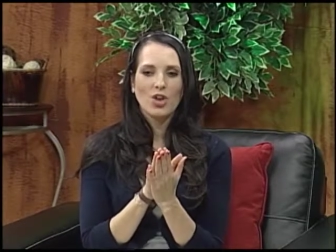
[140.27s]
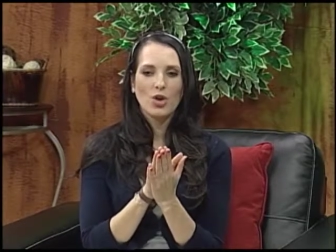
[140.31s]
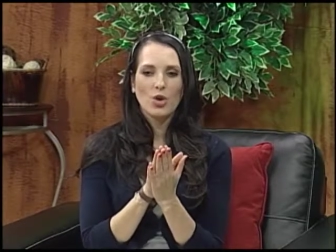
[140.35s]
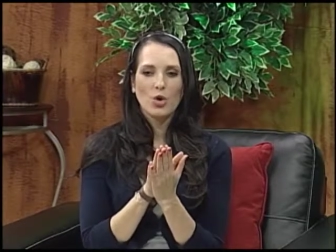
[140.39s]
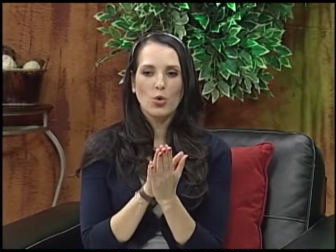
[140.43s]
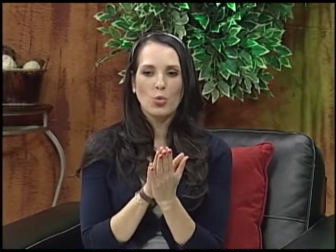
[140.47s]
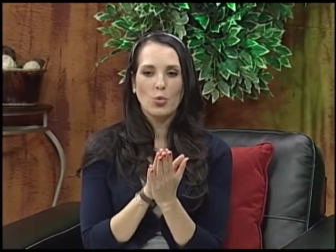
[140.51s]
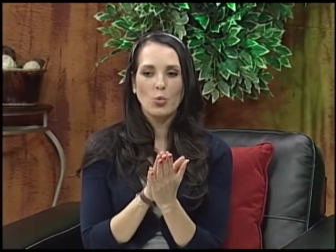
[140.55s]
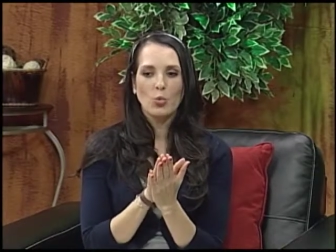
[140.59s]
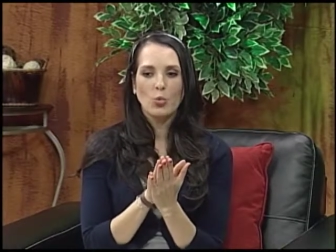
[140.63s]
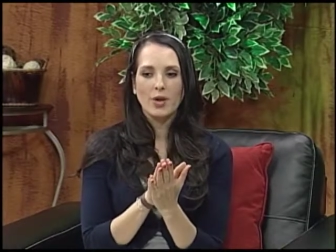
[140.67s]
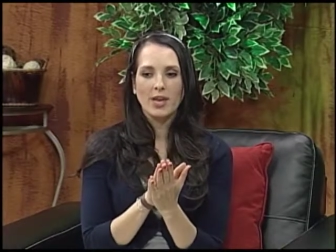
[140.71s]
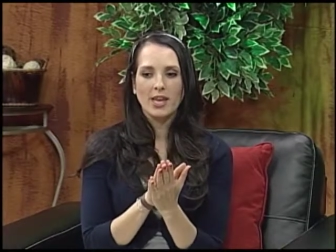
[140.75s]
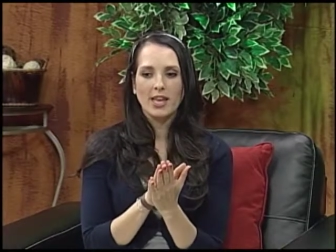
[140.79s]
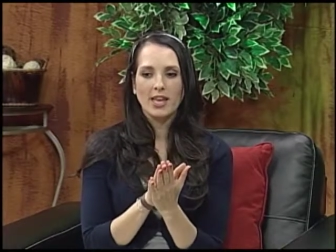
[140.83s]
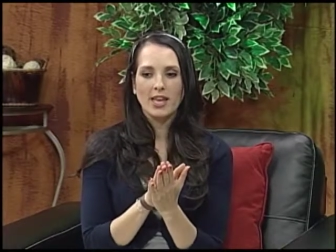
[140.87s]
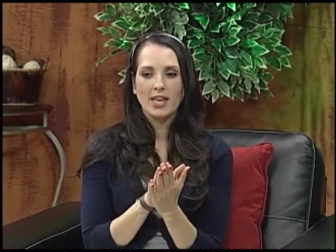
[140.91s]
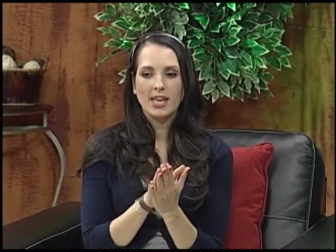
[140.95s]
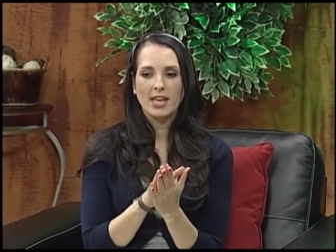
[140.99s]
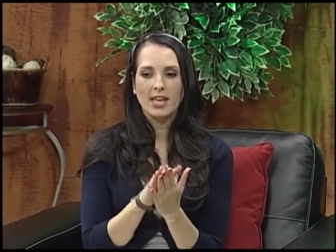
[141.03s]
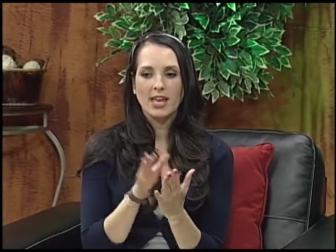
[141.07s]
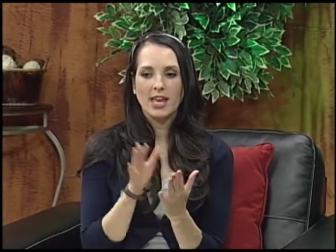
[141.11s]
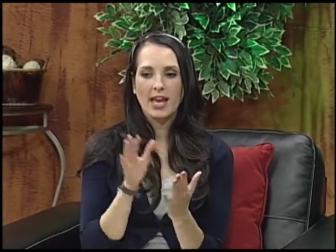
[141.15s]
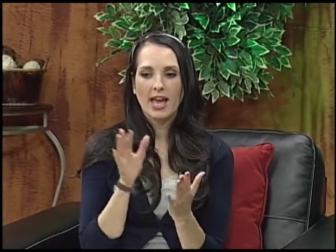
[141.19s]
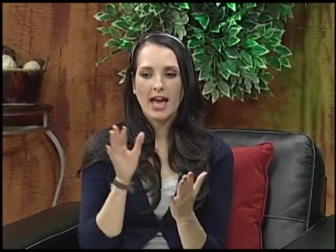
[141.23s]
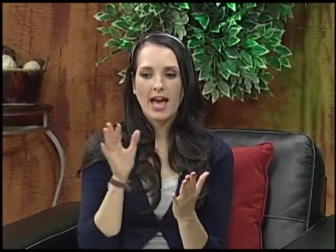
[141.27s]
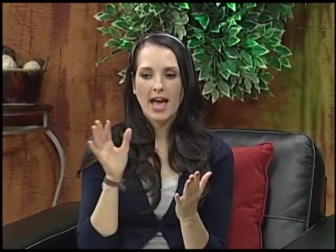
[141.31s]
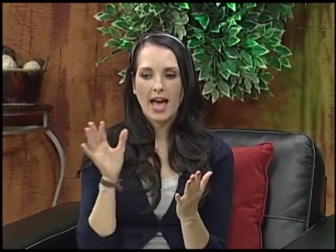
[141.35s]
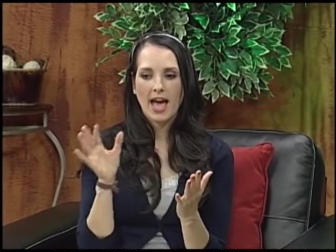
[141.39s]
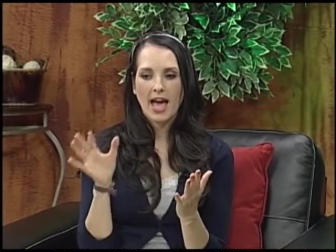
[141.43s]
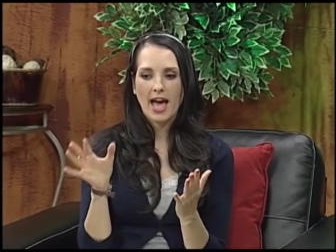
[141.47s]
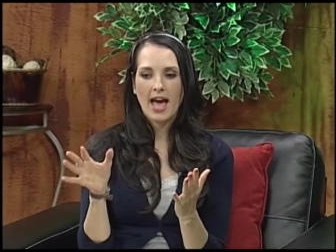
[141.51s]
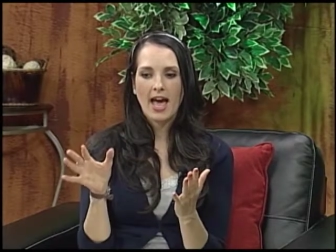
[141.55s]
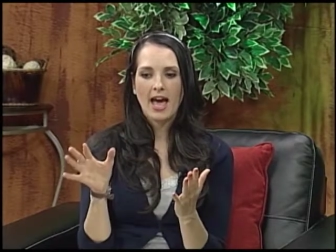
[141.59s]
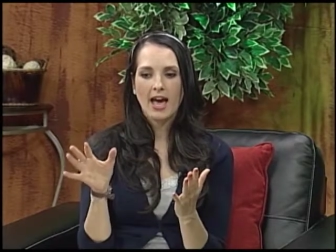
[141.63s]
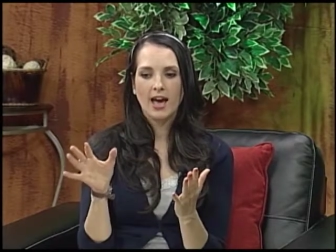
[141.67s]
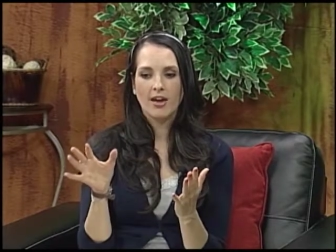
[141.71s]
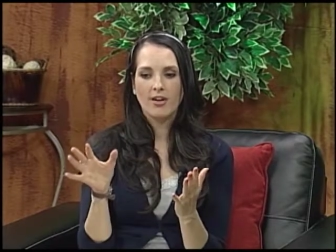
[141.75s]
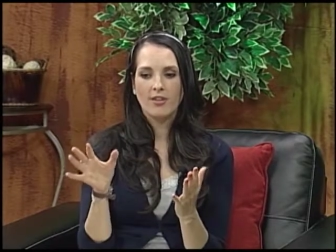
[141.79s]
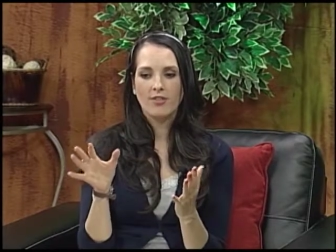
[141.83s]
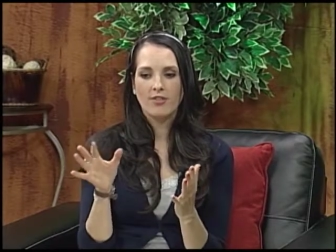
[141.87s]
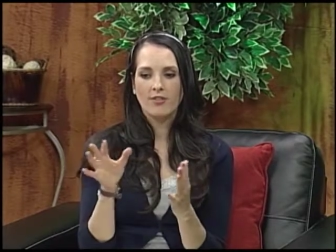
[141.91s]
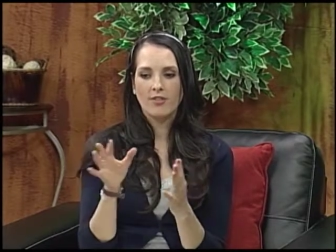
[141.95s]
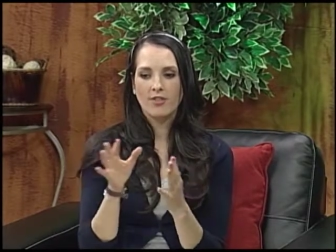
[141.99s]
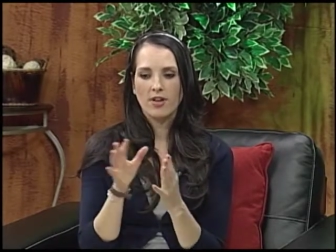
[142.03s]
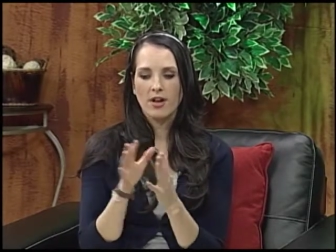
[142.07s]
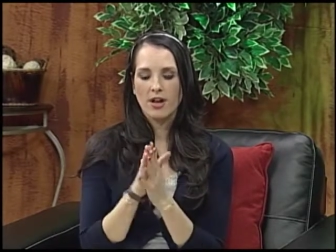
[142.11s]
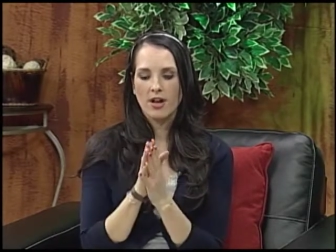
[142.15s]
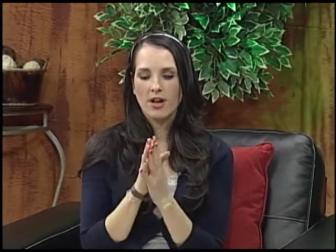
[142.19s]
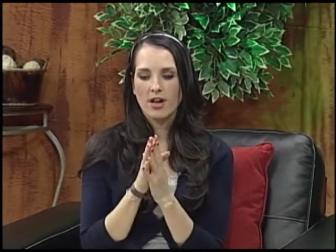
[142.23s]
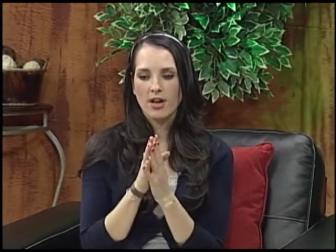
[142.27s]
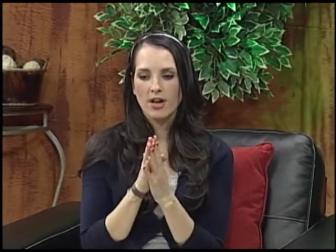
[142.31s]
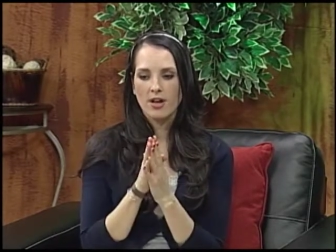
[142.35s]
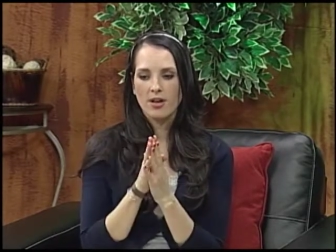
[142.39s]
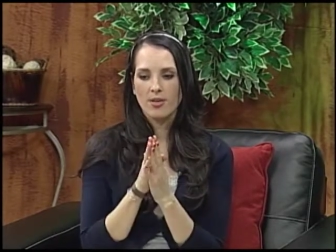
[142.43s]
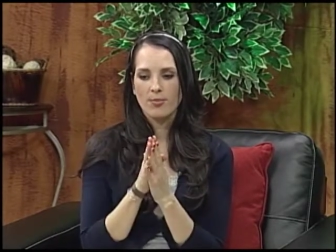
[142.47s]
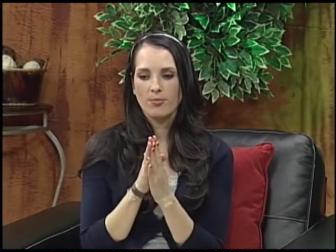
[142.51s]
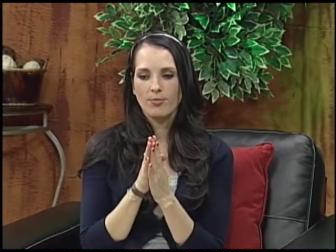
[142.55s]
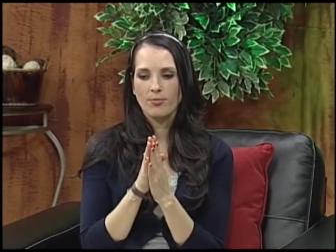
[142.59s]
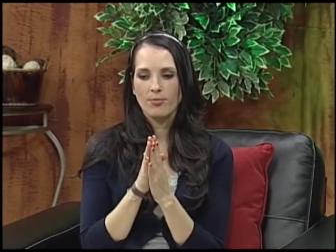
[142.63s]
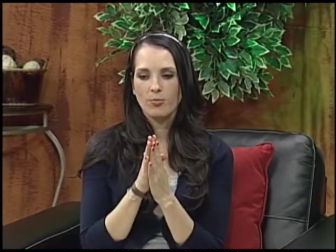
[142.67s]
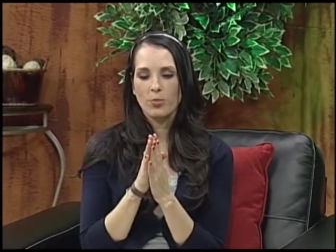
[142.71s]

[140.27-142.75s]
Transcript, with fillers: we have um,